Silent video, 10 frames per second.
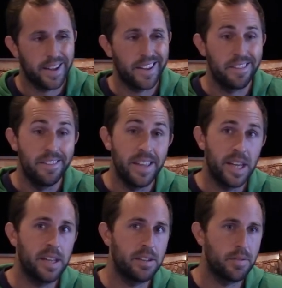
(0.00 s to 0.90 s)
And
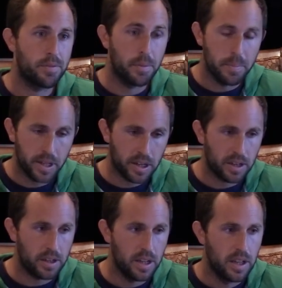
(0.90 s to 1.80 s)
then from
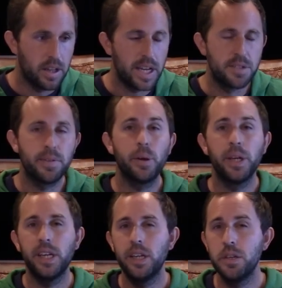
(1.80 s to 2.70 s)
there, it's
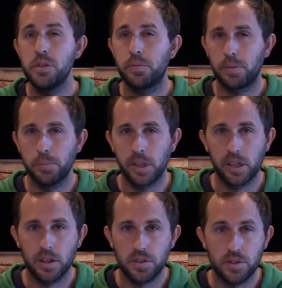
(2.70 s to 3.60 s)
very easy for
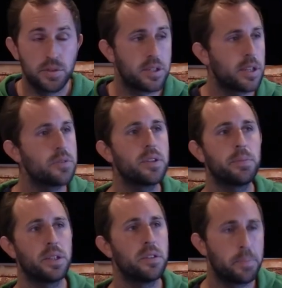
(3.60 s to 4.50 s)
me to sell
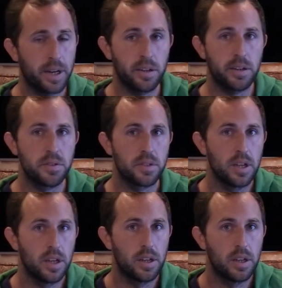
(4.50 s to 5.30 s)
something to parents